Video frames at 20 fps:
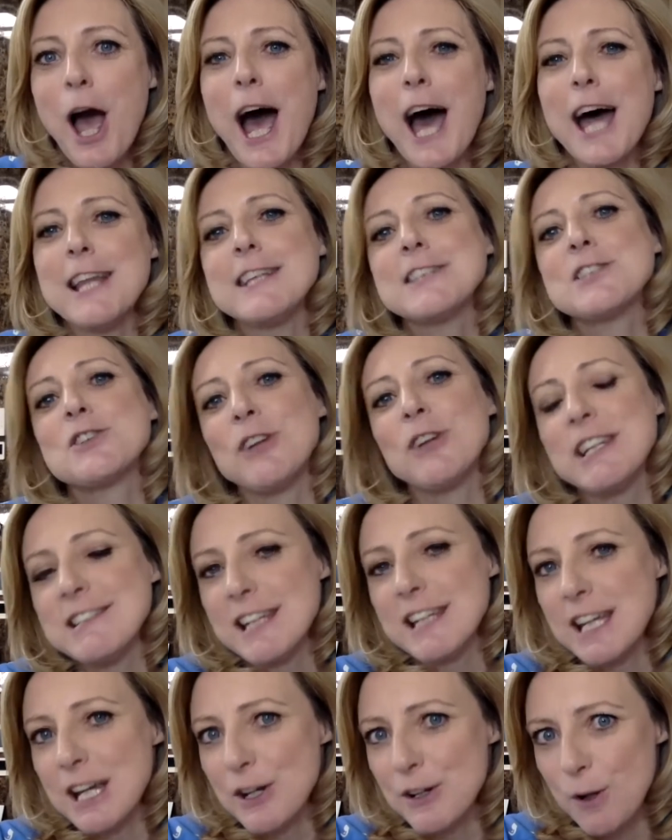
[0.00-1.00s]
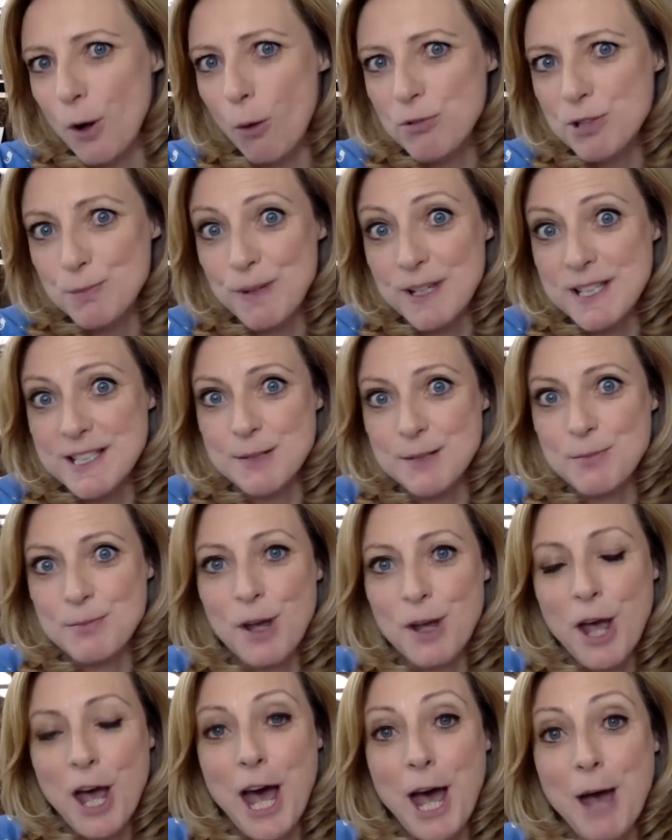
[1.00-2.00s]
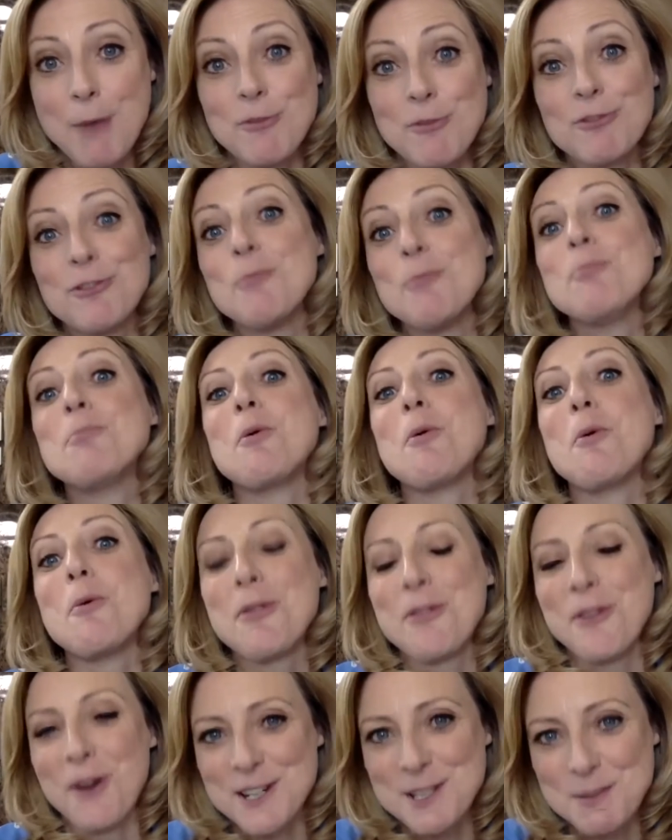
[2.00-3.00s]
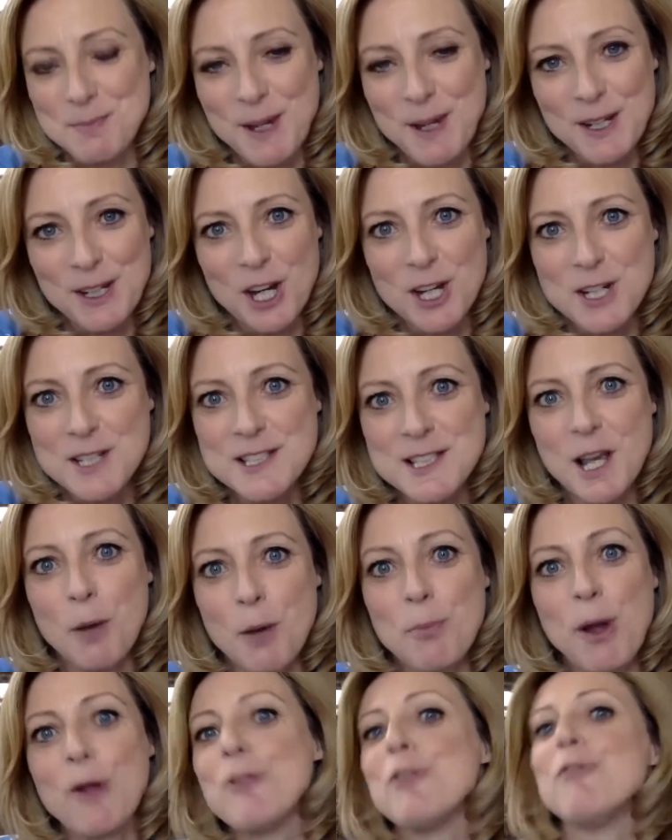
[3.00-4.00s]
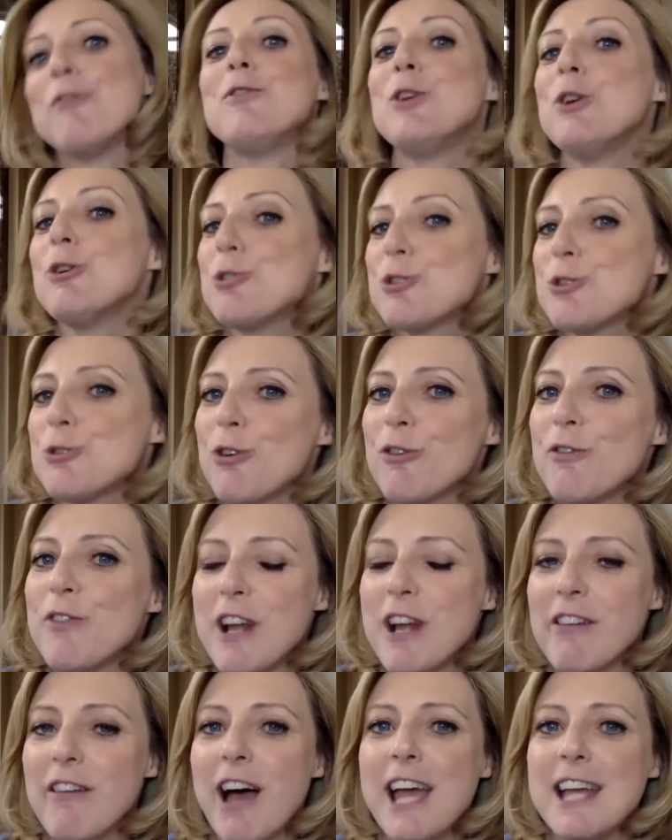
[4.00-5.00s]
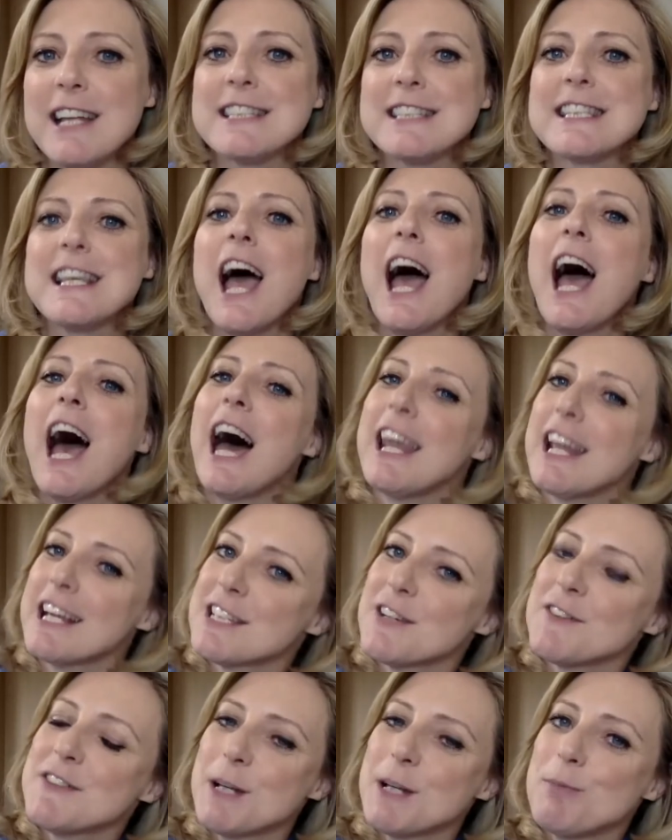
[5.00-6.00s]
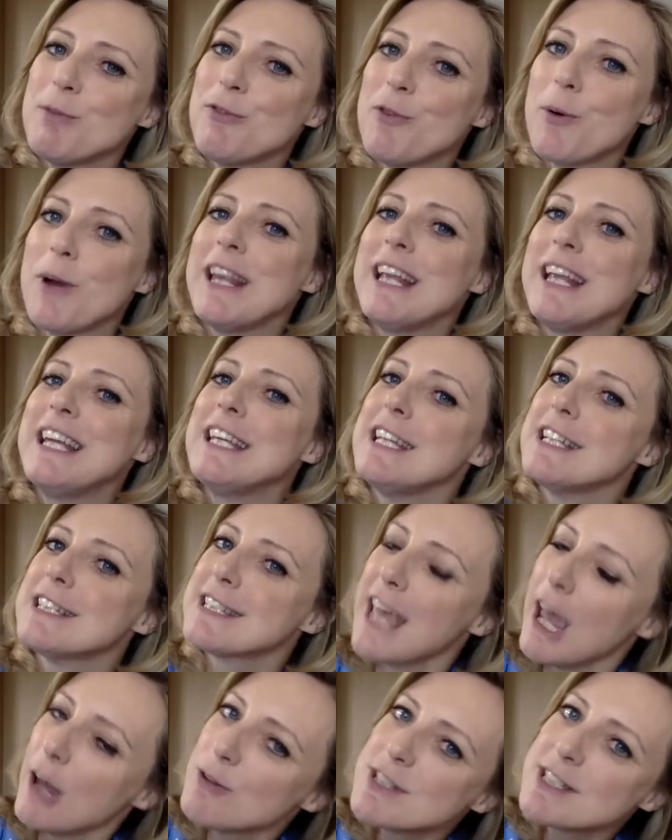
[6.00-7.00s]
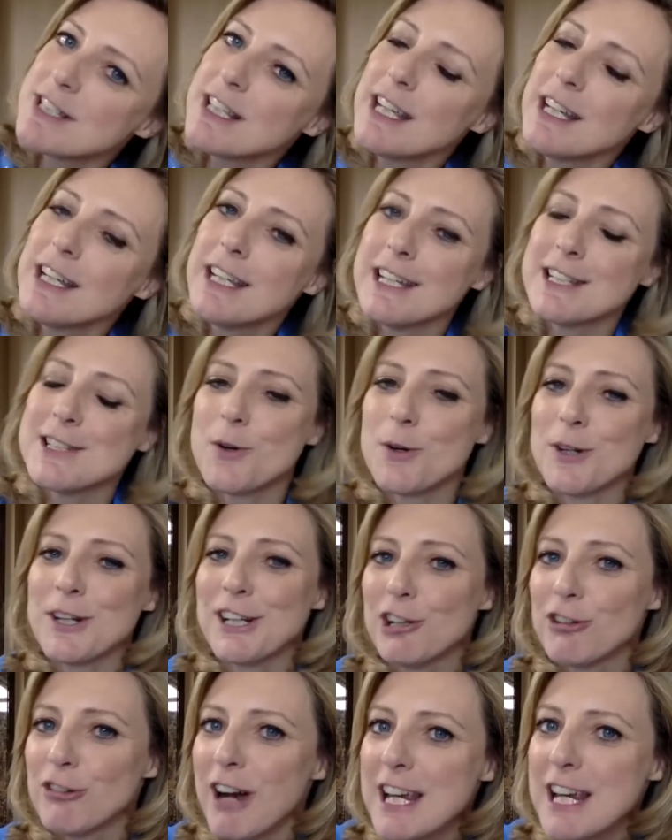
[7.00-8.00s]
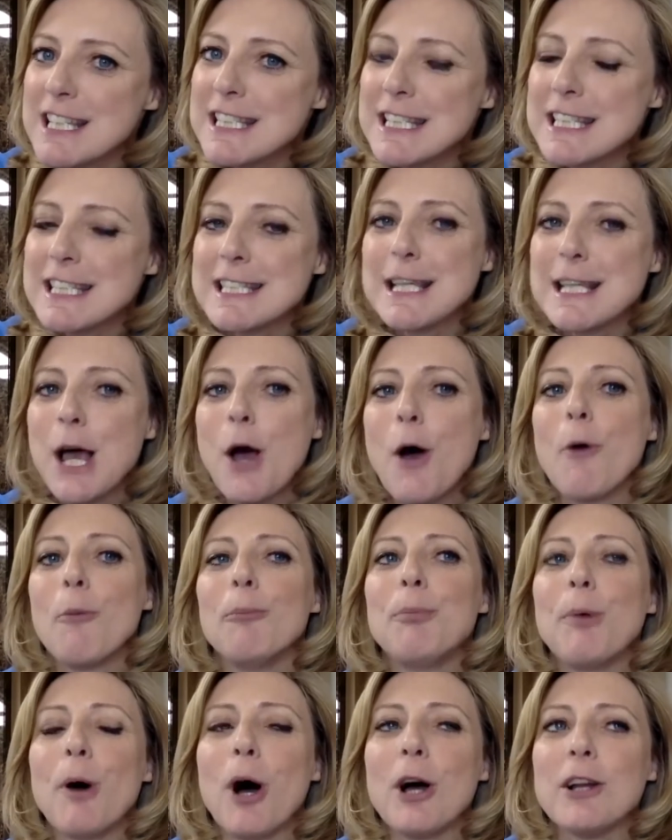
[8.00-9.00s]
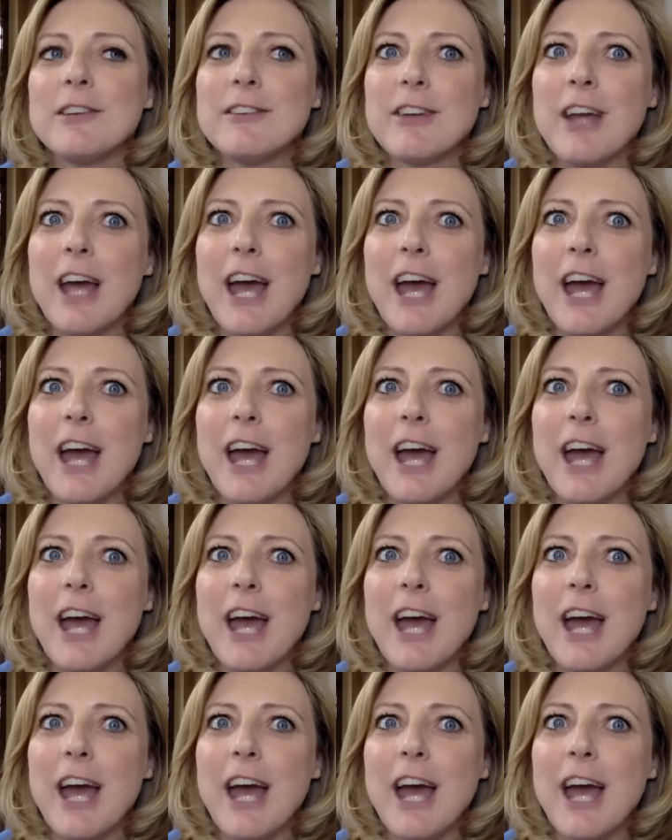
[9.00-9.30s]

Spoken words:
And it's great to hear the optimism from both our speakers about the future of the alliance. And as I've said before, I think it needs counselling. It's not in crisis, but